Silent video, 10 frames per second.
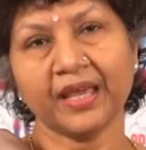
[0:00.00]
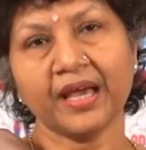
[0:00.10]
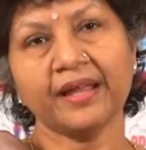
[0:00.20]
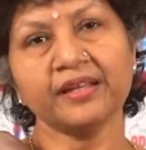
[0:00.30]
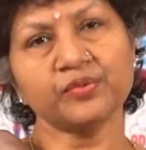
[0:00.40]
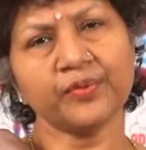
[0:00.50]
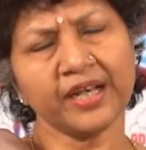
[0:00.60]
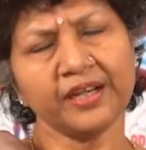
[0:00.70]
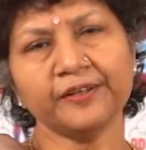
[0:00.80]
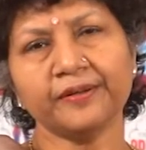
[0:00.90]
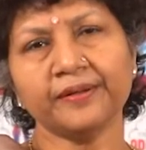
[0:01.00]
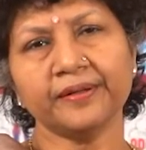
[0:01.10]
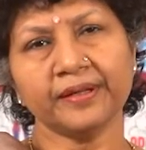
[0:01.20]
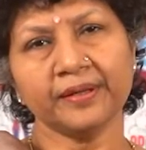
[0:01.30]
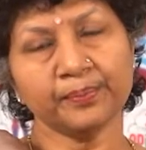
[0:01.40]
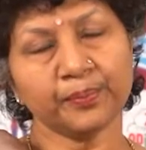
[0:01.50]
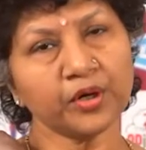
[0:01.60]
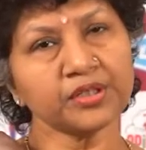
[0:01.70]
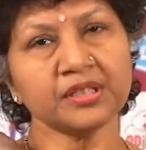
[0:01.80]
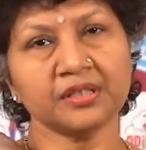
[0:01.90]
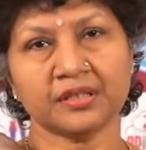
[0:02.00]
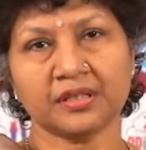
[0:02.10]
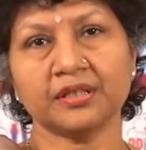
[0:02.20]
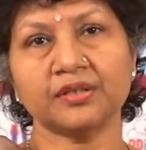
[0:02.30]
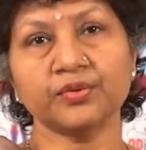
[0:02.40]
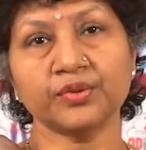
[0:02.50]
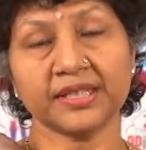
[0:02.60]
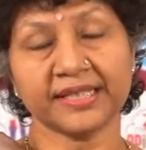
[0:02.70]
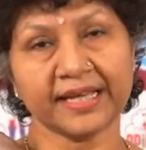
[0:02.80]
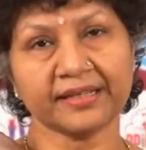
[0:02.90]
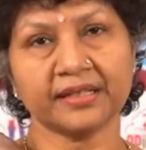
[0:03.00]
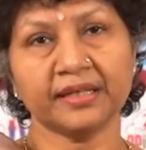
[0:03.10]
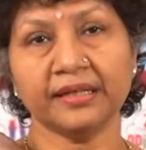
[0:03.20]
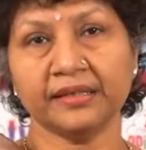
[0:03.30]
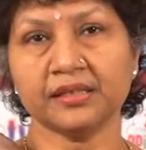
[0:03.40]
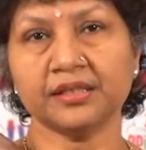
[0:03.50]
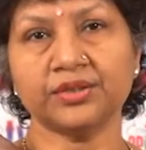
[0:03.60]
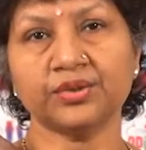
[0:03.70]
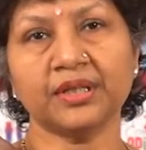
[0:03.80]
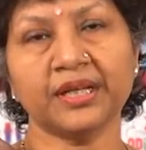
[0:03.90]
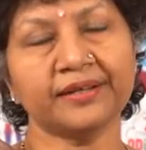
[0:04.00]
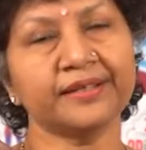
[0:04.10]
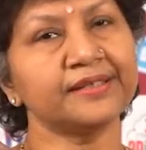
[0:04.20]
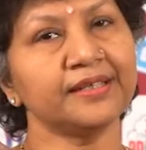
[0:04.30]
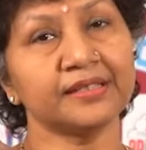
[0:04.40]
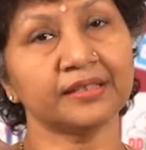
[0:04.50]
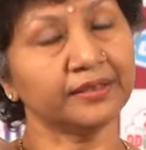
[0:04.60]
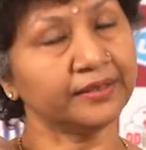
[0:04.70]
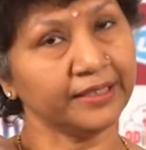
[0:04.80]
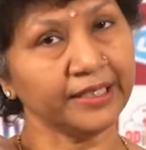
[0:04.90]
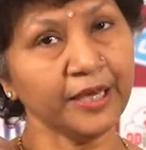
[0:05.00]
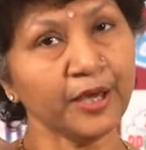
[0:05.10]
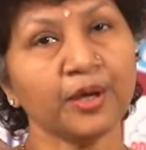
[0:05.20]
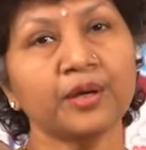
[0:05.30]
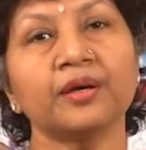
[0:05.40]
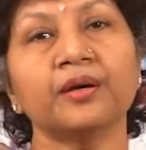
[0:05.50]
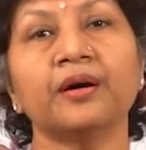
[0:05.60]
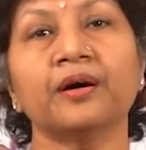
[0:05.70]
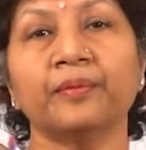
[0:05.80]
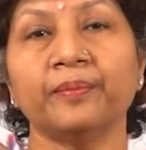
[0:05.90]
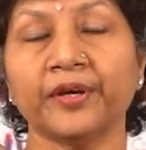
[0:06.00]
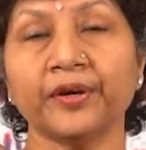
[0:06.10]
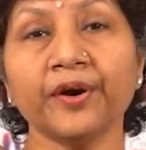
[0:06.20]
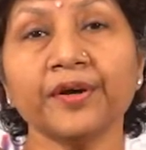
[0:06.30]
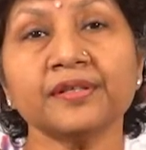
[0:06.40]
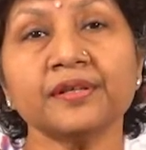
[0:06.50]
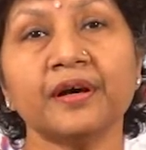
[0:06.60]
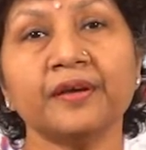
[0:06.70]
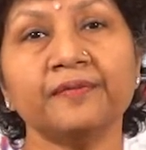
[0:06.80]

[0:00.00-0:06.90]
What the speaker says: And it's very important to detect interstitial lung disease early, because if